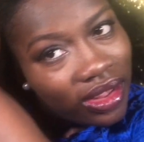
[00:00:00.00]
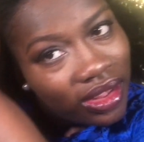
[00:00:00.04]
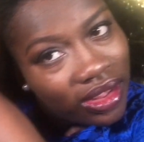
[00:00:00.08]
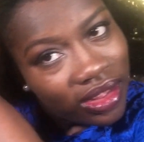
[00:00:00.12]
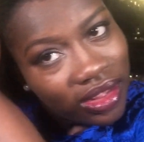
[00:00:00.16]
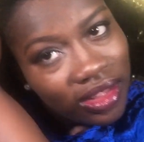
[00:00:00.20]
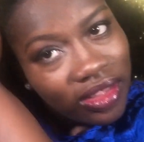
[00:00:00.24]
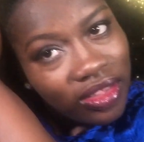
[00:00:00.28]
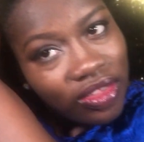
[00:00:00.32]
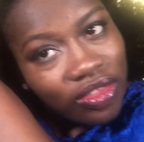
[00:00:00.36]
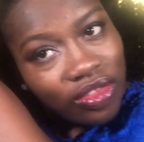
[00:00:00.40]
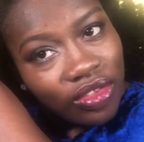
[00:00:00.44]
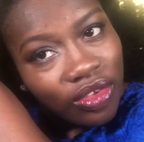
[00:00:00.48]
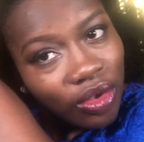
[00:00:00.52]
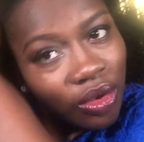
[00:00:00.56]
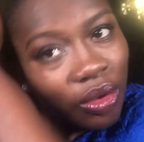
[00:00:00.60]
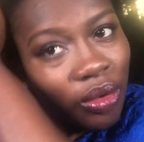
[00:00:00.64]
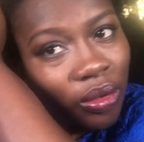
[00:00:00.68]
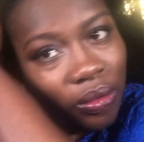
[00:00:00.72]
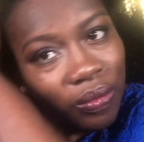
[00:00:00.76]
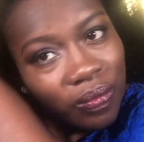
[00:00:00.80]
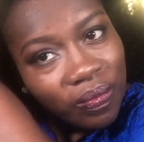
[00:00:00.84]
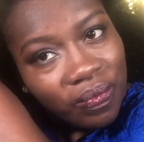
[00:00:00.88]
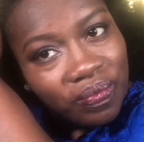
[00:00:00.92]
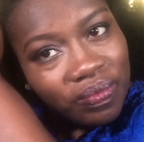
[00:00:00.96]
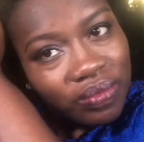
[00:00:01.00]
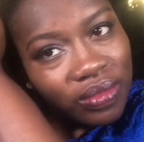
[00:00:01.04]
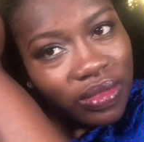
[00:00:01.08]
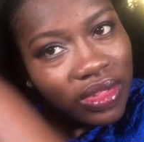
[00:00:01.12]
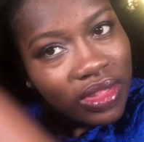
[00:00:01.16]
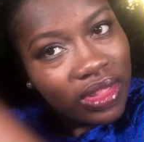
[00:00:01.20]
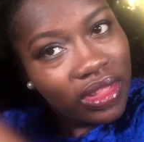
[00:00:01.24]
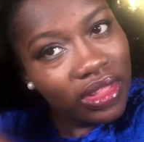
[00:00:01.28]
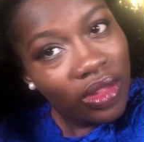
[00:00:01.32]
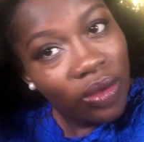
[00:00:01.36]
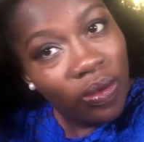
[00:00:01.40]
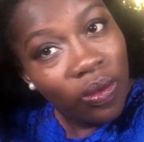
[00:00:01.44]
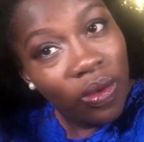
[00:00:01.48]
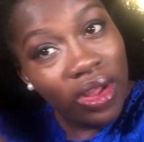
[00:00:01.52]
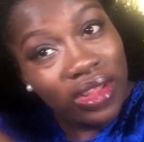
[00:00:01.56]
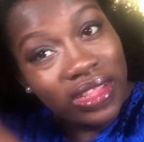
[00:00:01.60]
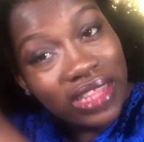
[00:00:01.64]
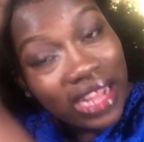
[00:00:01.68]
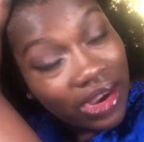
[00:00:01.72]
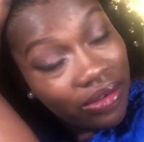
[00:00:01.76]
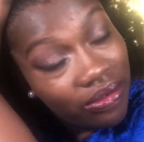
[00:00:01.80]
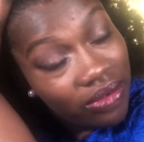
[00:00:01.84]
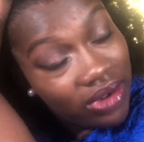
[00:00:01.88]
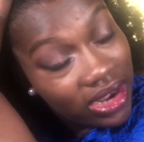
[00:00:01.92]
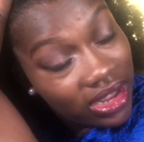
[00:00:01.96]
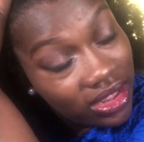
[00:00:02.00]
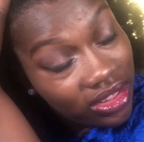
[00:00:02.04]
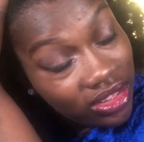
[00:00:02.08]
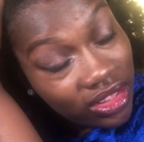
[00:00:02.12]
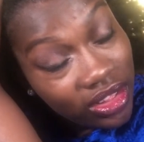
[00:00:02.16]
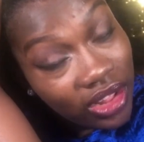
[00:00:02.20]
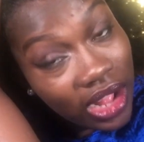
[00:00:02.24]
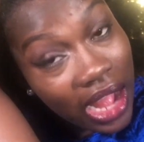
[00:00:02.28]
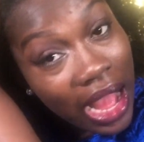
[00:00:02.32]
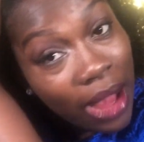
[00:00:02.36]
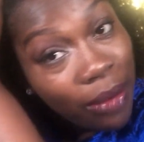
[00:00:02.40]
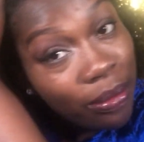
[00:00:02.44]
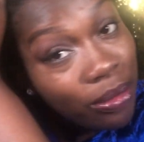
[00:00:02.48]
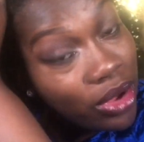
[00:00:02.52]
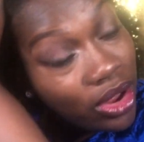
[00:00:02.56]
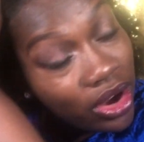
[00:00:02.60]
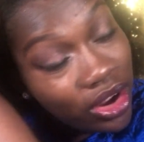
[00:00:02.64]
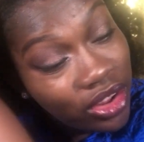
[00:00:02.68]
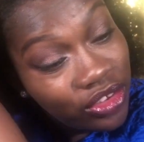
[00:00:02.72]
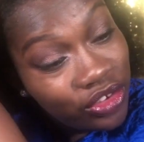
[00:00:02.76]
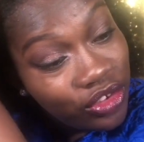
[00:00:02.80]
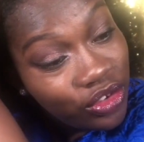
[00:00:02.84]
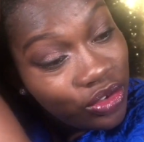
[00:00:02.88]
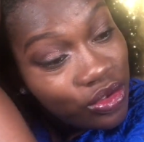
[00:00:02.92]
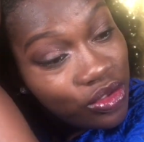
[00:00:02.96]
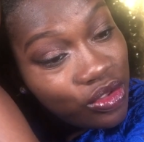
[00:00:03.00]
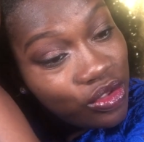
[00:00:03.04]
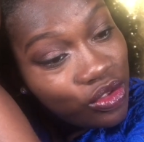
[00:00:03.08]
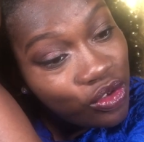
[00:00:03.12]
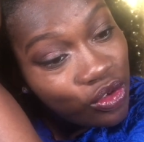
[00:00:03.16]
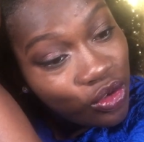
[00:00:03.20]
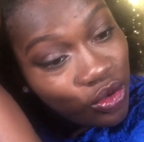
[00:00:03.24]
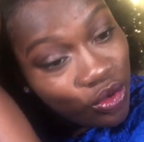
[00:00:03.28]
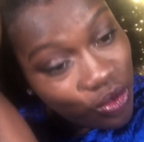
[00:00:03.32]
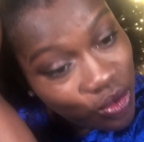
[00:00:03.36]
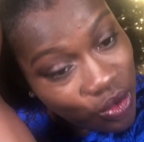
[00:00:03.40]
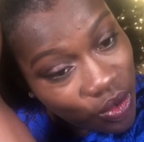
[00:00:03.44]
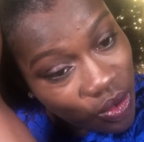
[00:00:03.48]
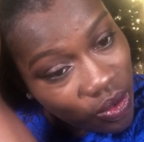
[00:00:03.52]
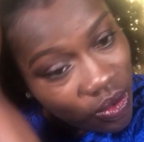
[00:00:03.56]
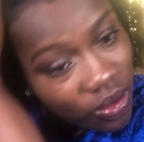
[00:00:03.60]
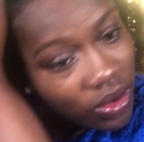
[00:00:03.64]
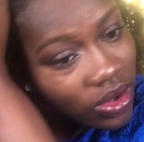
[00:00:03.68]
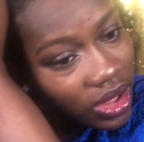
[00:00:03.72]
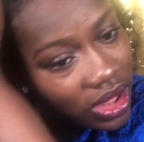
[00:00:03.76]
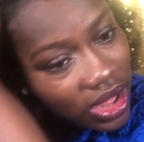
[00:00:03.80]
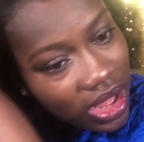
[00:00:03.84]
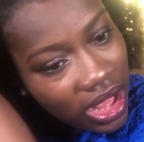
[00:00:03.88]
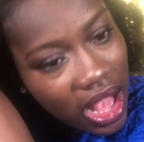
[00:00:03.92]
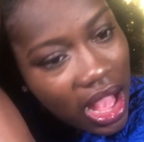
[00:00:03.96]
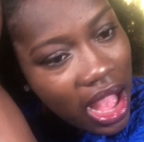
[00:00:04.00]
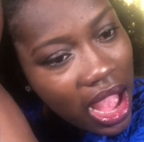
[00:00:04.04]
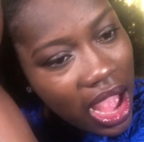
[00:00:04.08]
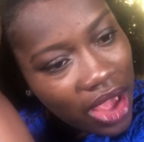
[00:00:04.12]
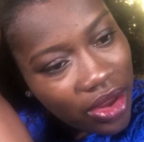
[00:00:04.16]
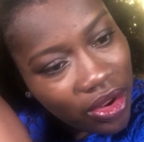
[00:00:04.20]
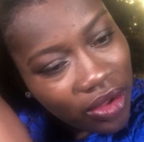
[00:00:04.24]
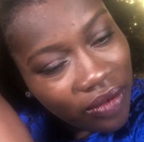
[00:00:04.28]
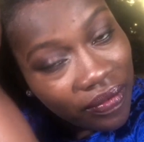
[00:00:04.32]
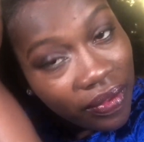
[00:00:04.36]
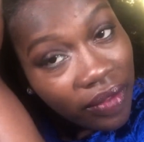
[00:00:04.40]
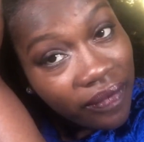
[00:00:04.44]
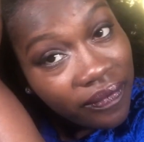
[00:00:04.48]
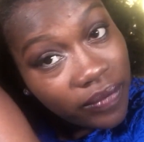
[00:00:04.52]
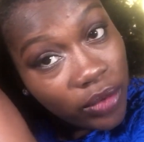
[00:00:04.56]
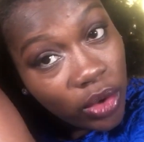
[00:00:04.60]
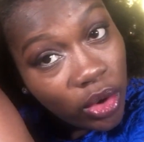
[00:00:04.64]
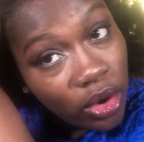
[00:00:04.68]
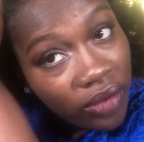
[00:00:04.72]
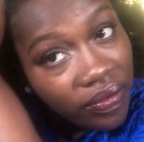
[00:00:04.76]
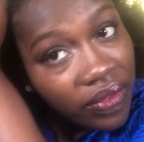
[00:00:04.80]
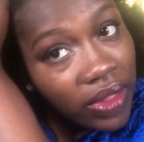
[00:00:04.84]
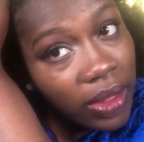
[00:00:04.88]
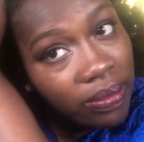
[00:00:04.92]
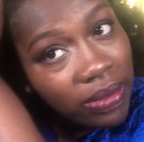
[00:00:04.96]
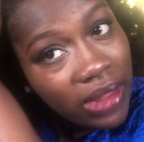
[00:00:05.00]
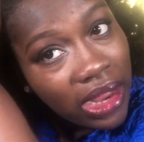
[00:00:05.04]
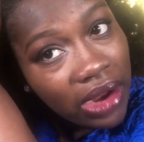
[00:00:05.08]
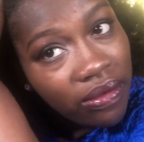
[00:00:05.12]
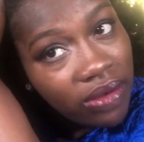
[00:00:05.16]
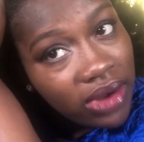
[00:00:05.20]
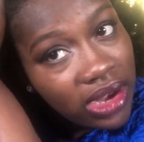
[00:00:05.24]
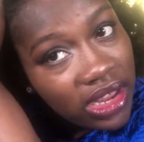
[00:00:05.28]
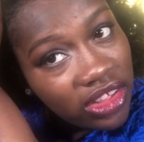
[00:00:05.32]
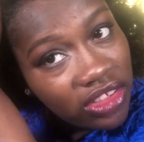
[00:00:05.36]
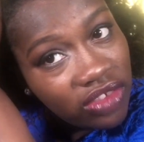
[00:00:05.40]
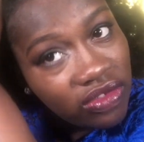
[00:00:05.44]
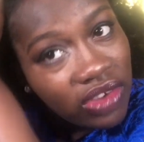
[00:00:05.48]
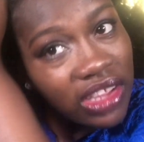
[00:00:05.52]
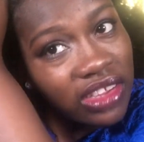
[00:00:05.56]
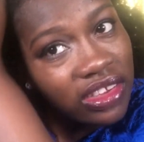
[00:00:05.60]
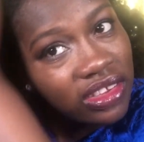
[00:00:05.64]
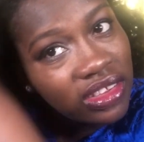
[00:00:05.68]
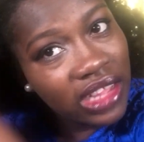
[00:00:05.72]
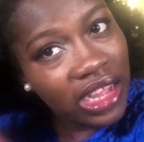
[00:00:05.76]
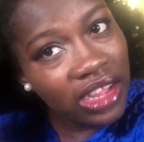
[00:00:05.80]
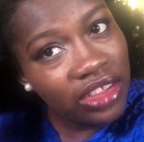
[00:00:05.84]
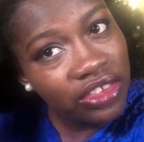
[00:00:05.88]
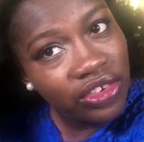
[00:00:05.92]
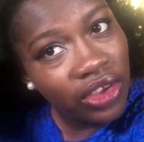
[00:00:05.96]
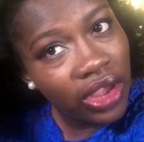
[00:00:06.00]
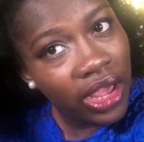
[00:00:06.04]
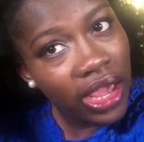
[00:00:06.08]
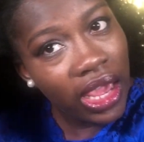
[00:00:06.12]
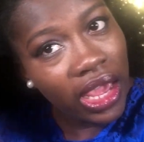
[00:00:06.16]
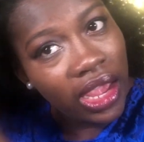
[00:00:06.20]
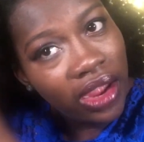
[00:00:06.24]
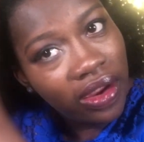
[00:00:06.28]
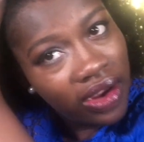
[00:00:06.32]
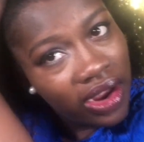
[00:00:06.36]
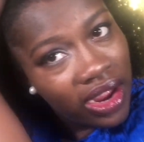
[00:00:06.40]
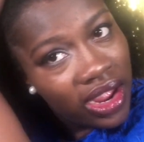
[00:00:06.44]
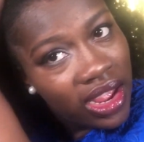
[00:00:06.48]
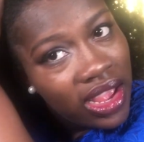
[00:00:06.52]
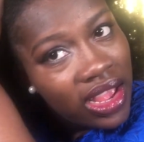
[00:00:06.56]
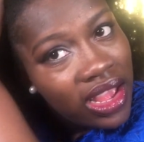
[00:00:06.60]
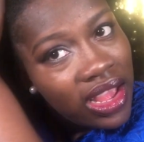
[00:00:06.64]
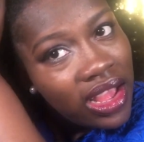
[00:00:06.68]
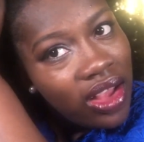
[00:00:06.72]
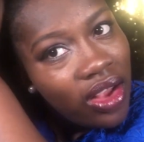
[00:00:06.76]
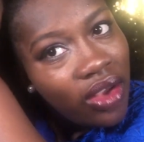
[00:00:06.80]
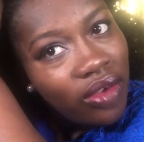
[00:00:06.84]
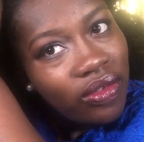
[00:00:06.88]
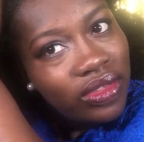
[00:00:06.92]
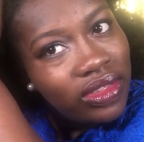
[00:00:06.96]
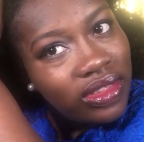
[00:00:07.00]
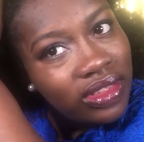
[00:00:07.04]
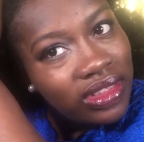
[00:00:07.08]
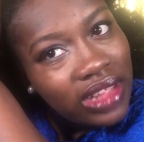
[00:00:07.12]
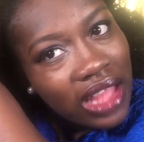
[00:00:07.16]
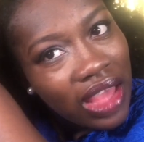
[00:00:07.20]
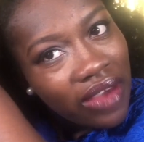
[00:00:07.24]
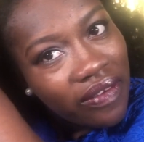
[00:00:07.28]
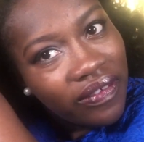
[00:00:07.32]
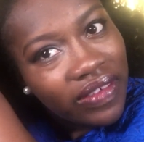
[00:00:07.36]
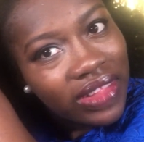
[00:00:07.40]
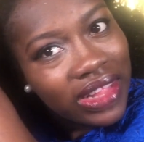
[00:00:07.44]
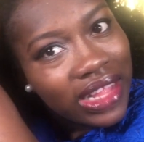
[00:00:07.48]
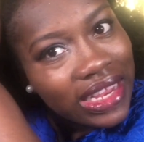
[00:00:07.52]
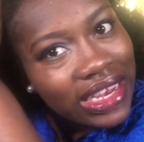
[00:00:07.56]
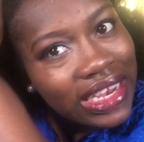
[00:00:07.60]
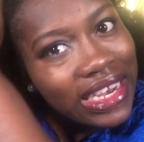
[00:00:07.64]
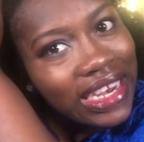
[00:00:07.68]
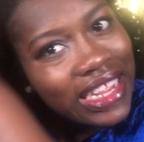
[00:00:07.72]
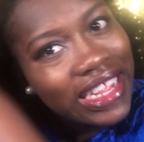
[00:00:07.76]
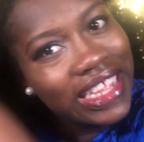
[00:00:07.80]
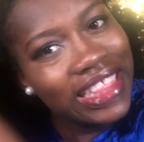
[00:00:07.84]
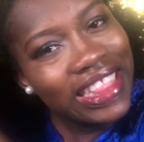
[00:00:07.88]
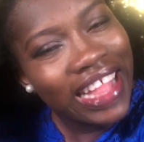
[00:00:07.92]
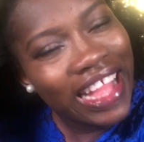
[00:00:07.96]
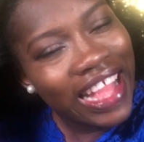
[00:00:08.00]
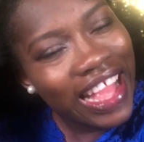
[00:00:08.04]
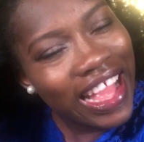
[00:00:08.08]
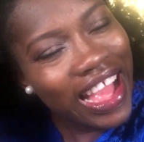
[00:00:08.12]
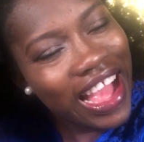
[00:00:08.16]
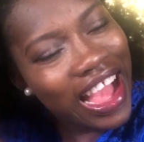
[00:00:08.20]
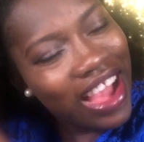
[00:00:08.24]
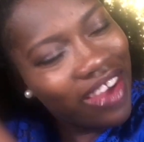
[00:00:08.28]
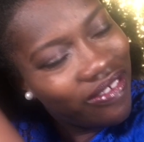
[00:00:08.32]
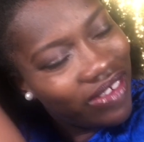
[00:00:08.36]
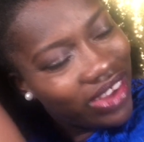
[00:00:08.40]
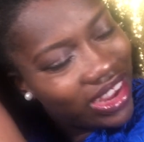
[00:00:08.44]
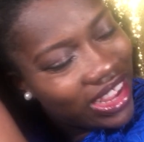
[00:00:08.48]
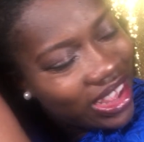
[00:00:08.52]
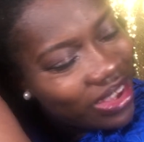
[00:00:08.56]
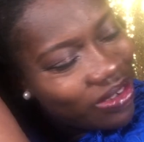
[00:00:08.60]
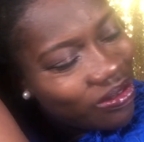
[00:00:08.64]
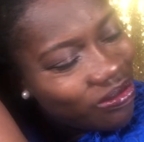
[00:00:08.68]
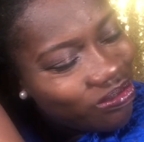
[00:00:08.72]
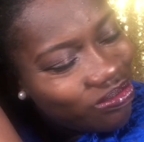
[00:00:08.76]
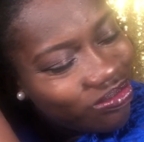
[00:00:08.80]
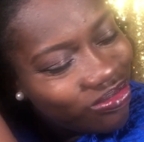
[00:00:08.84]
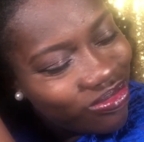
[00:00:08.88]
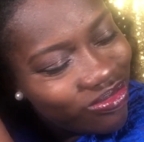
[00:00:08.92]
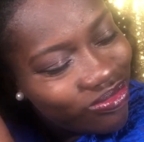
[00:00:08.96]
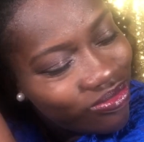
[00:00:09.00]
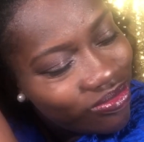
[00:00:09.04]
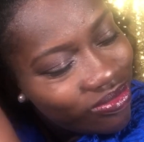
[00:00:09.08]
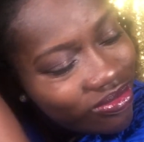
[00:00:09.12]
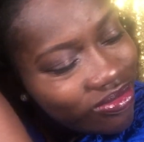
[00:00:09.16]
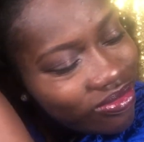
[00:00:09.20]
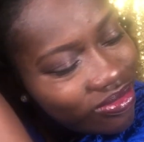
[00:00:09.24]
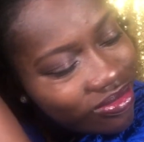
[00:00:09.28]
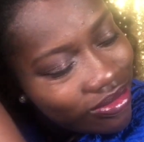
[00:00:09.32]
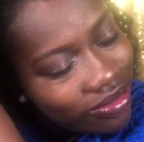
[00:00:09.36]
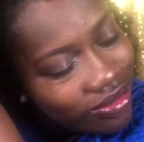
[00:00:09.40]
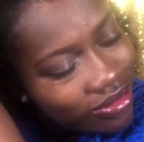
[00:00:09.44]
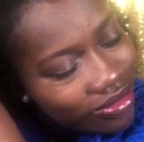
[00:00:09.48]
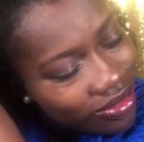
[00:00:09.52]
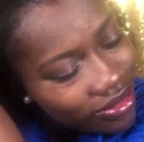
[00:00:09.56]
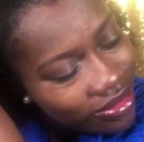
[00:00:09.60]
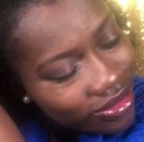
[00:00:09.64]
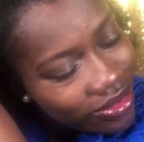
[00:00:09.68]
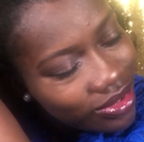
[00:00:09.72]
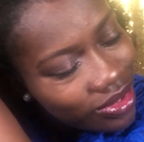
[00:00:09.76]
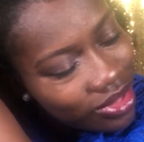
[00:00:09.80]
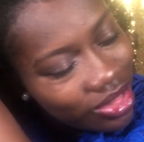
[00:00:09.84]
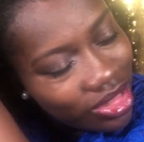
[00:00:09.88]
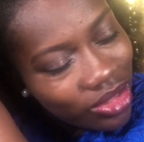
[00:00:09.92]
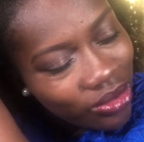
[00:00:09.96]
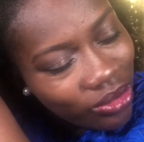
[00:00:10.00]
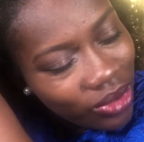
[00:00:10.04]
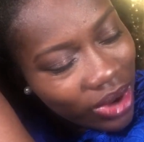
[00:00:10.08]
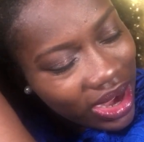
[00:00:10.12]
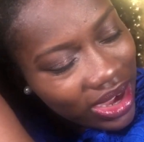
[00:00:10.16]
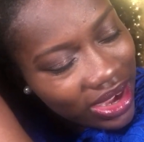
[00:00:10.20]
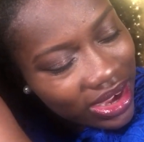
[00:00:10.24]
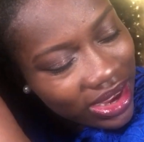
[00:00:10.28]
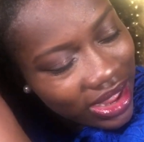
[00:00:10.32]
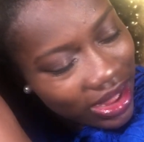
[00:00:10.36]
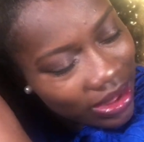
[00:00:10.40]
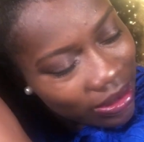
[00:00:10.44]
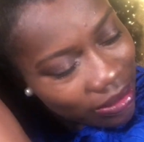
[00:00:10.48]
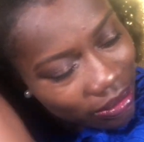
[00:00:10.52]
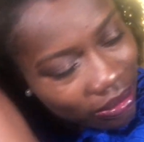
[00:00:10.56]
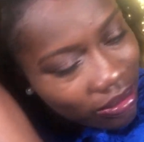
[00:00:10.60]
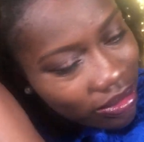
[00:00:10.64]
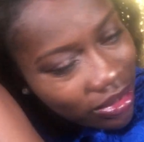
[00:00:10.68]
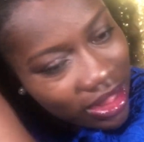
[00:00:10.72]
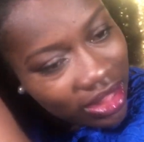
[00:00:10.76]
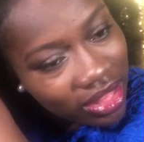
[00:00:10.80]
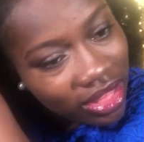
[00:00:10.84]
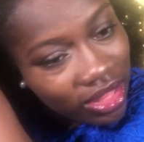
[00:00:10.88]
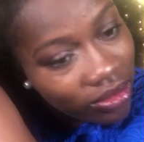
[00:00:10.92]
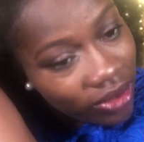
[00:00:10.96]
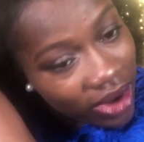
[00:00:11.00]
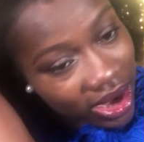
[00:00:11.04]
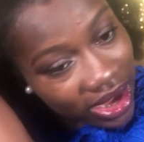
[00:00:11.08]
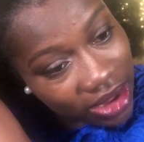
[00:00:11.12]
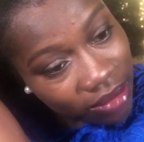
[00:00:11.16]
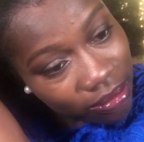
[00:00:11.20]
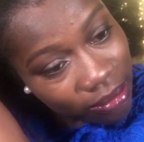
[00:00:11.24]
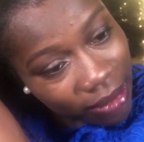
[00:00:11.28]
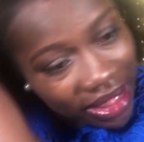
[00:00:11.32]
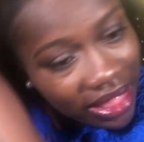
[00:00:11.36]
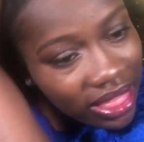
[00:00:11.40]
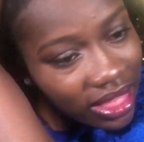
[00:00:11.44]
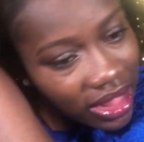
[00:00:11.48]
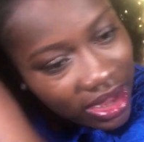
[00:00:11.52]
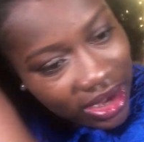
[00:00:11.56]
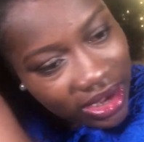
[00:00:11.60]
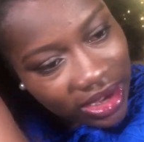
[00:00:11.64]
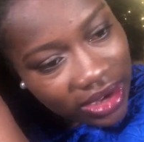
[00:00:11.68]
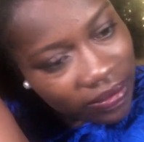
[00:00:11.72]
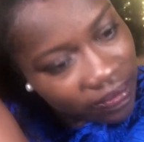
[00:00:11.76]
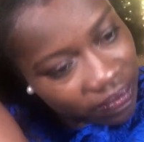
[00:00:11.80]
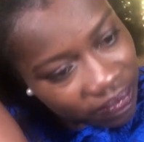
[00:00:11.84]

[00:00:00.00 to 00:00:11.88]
So the one that really, I'm gonna choose two out of the four of them that really stretches out your hair. Definitely the African thread, the threading method.